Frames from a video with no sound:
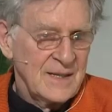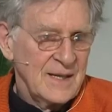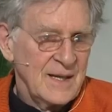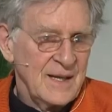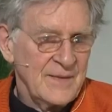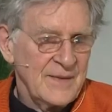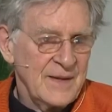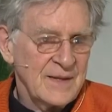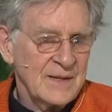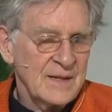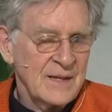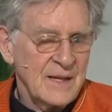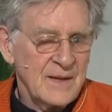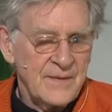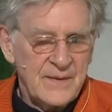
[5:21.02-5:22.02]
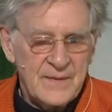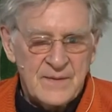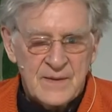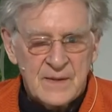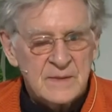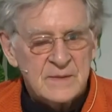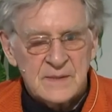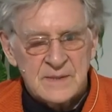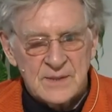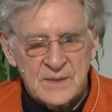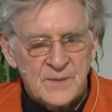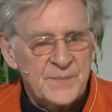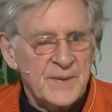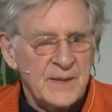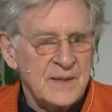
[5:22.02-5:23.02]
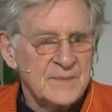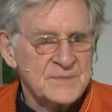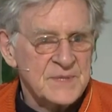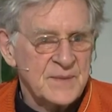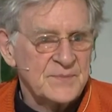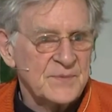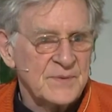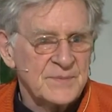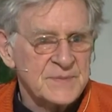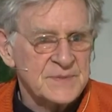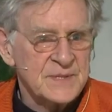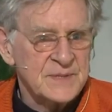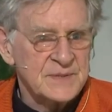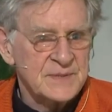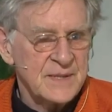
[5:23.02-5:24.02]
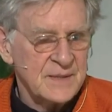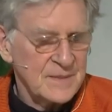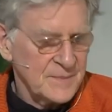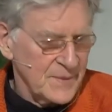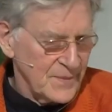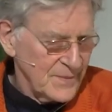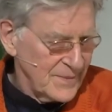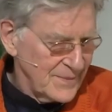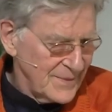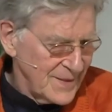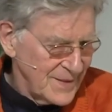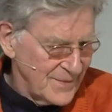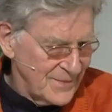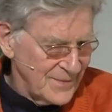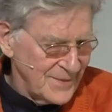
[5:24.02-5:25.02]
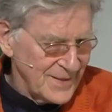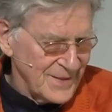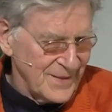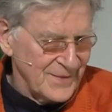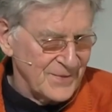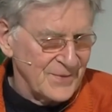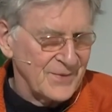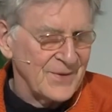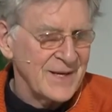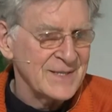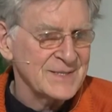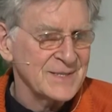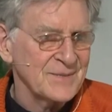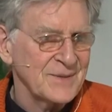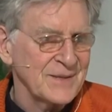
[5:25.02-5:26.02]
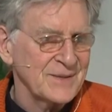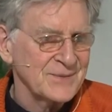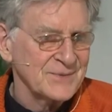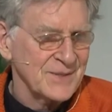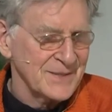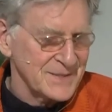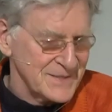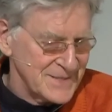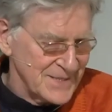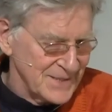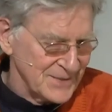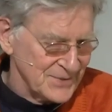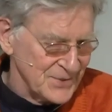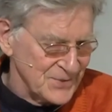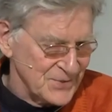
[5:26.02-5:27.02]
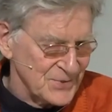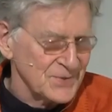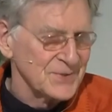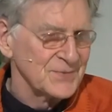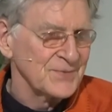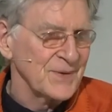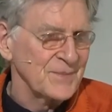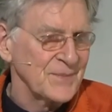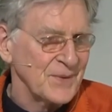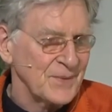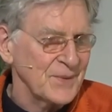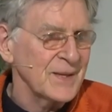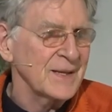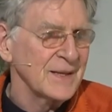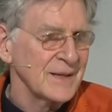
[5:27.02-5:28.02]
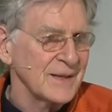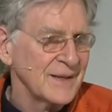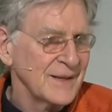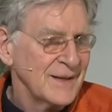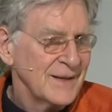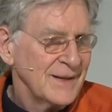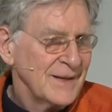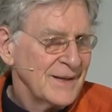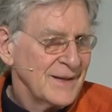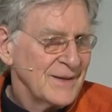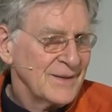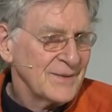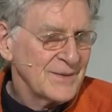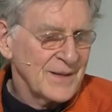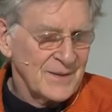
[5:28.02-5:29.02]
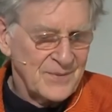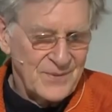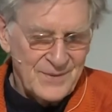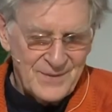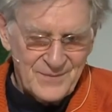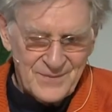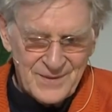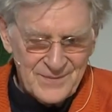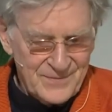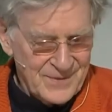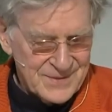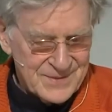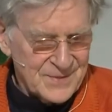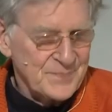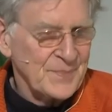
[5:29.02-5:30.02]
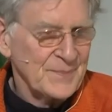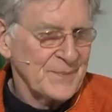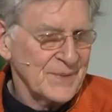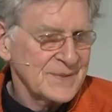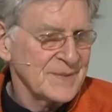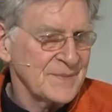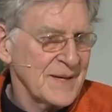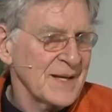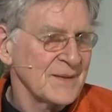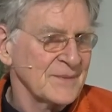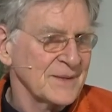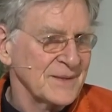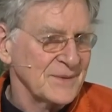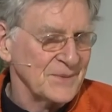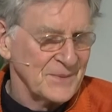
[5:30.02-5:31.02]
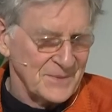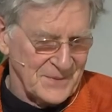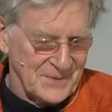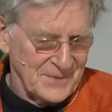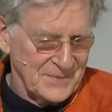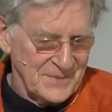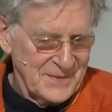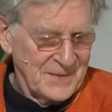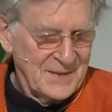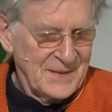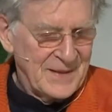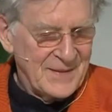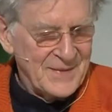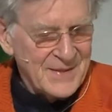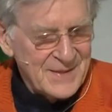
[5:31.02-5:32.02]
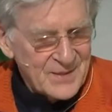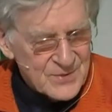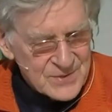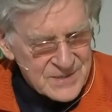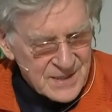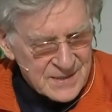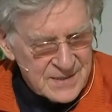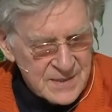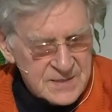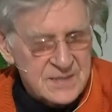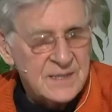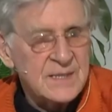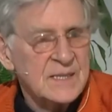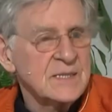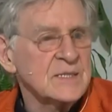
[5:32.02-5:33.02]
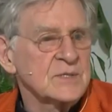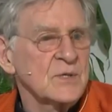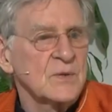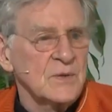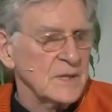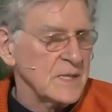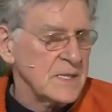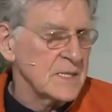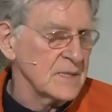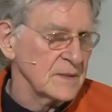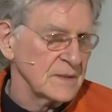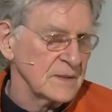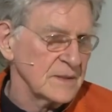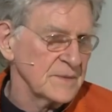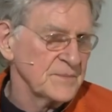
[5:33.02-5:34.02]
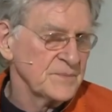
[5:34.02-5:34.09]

And then, and then the Tilapa comes up to him and says, Naropa, what, what are you crazy? Why are you trying to steal the jewels from the queen? Who like, what, what's, the, what's the matter with you? you know? And then he goes like this, and then he's totally healed.